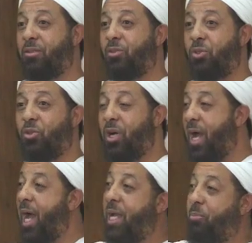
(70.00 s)
So you're a
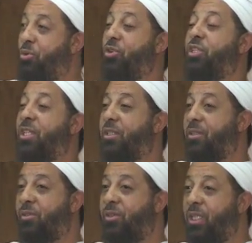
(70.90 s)
high person,
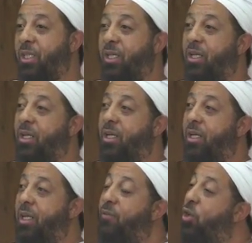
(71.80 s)
you see?
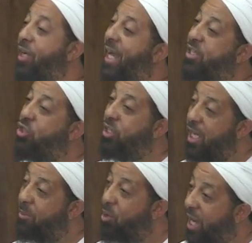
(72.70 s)
If you're an
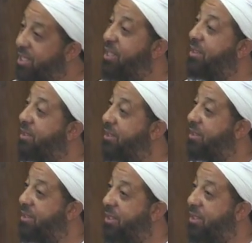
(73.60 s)
engineer,
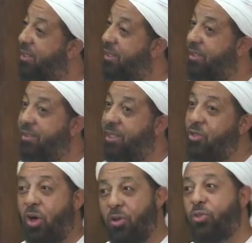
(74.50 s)
muhandis, then
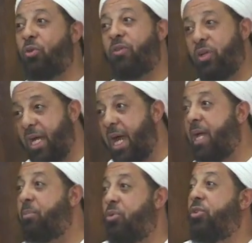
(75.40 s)
you're also a very
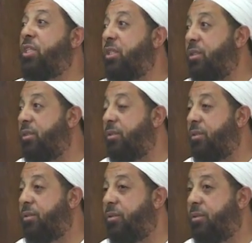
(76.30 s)
high person.
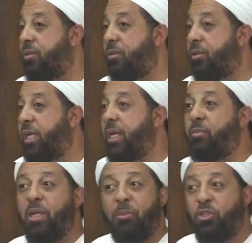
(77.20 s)
Okay,
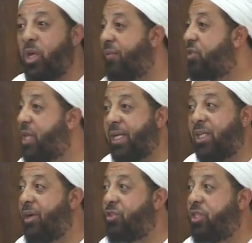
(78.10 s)
but you have
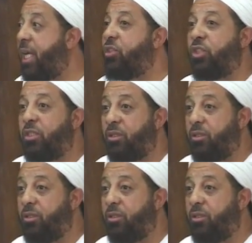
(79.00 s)
secular education.